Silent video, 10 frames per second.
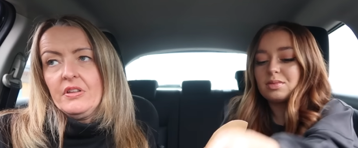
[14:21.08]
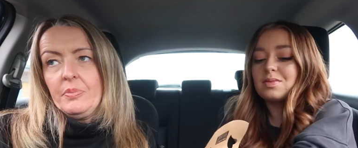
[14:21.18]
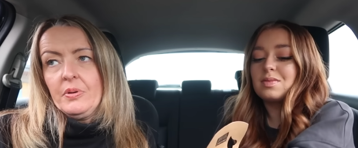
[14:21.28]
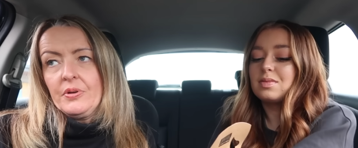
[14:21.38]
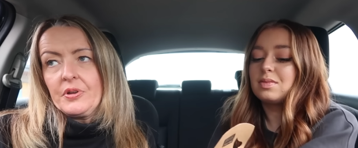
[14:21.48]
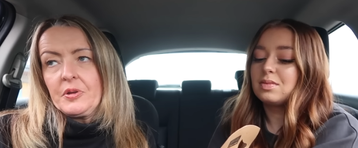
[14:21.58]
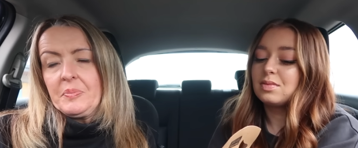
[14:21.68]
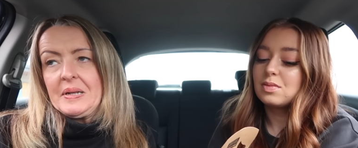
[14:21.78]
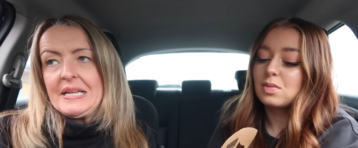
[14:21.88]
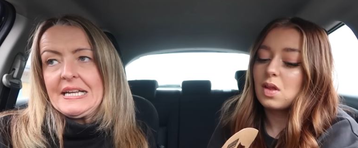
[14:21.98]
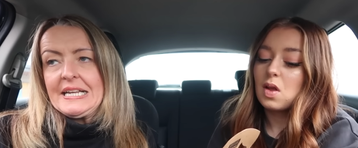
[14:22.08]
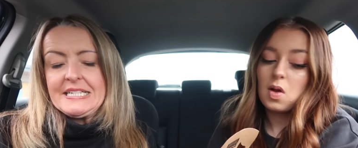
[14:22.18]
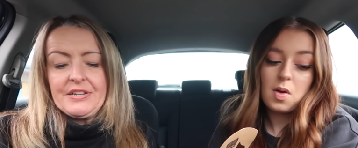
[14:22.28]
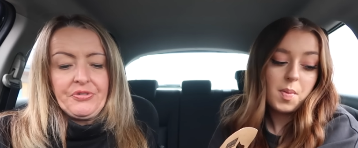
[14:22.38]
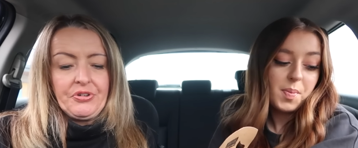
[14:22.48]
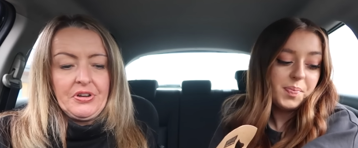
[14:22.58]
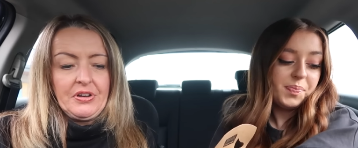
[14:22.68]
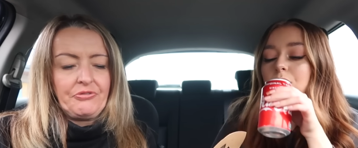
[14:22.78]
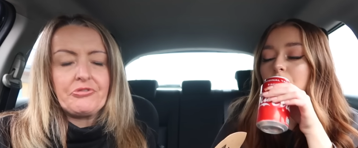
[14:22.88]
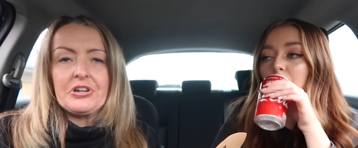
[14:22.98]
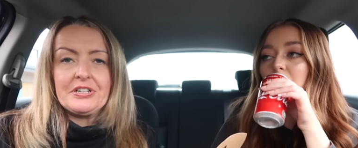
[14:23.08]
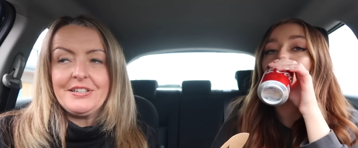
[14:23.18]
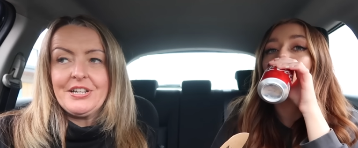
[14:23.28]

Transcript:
Speaker 1: That put on a completely different front,